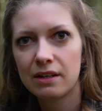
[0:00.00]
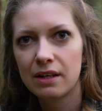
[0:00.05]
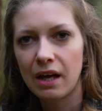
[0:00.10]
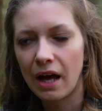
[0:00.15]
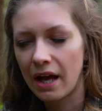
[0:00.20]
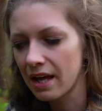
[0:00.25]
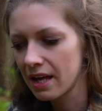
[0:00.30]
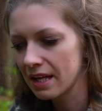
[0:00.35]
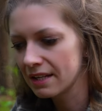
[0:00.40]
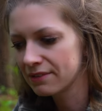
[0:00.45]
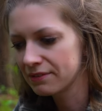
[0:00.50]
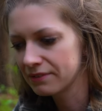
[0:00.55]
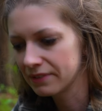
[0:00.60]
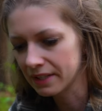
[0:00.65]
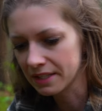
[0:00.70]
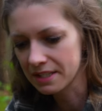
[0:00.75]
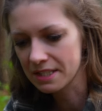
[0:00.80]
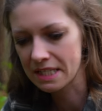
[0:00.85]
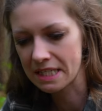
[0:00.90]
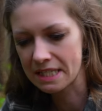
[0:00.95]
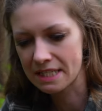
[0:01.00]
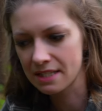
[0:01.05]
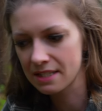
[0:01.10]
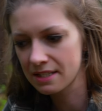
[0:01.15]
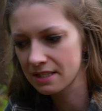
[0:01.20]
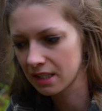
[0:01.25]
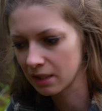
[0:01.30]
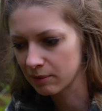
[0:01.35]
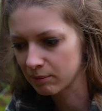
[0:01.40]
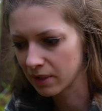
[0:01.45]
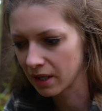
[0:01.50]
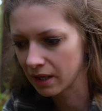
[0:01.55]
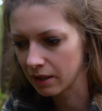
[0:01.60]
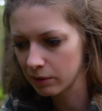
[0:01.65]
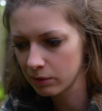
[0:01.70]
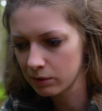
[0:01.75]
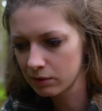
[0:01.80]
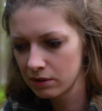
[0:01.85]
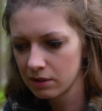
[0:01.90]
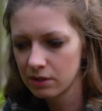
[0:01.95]
I have fixed the system
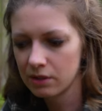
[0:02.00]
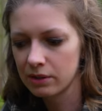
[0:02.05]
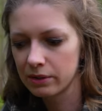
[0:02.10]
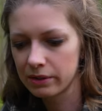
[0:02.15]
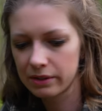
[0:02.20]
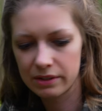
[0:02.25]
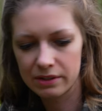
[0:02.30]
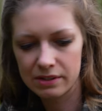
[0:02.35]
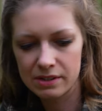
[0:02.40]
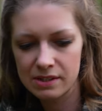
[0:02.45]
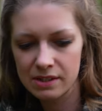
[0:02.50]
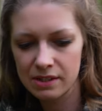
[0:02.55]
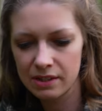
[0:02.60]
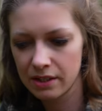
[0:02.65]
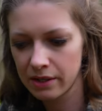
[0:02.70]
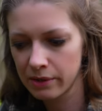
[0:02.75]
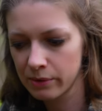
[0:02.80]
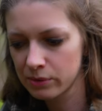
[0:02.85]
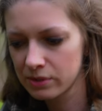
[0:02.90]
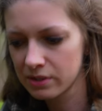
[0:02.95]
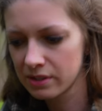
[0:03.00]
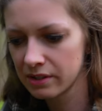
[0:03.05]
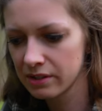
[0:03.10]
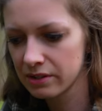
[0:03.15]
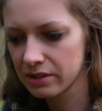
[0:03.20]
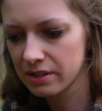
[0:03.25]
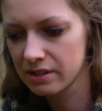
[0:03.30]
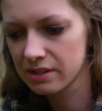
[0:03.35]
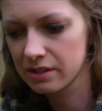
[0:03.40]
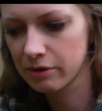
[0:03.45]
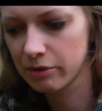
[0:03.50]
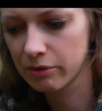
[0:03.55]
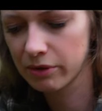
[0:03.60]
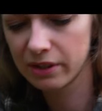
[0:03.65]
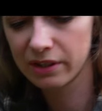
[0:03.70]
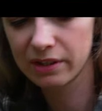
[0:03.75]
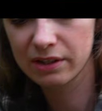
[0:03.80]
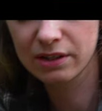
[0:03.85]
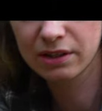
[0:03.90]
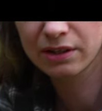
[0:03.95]
now. You can see I use here this green